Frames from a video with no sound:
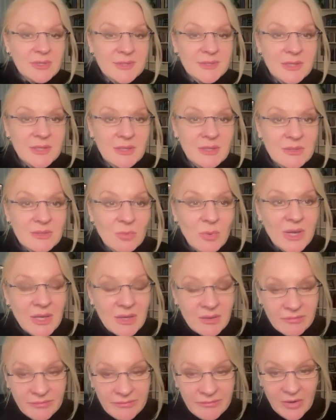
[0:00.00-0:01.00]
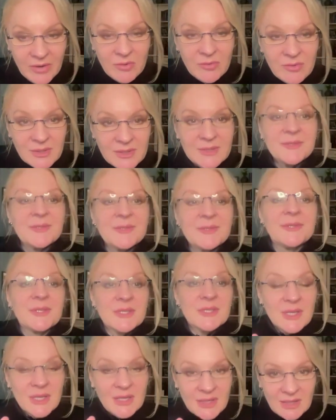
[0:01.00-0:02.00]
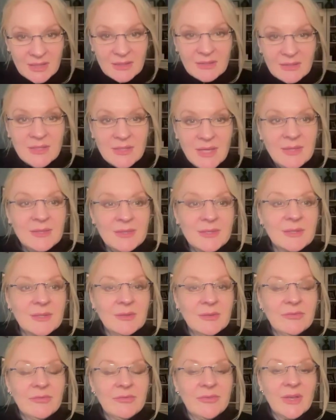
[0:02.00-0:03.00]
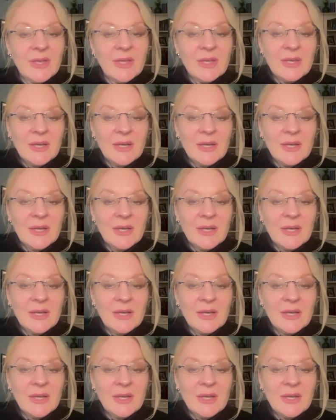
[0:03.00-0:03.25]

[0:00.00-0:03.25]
6-week focused intensive